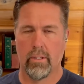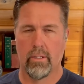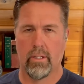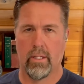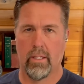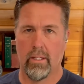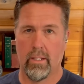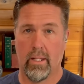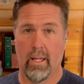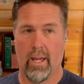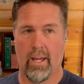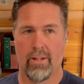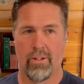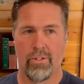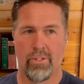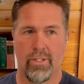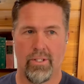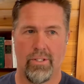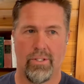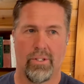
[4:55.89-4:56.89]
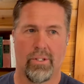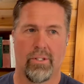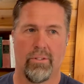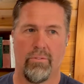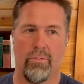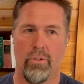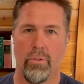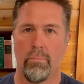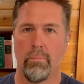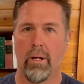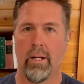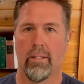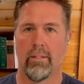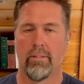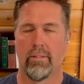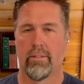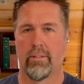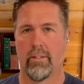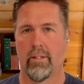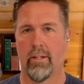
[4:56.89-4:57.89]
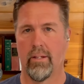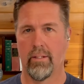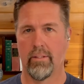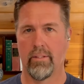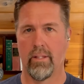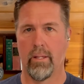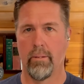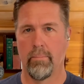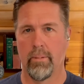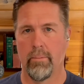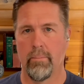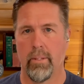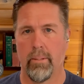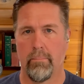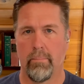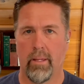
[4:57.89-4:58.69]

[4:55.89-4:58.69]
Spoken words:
It actually took a few months to implement.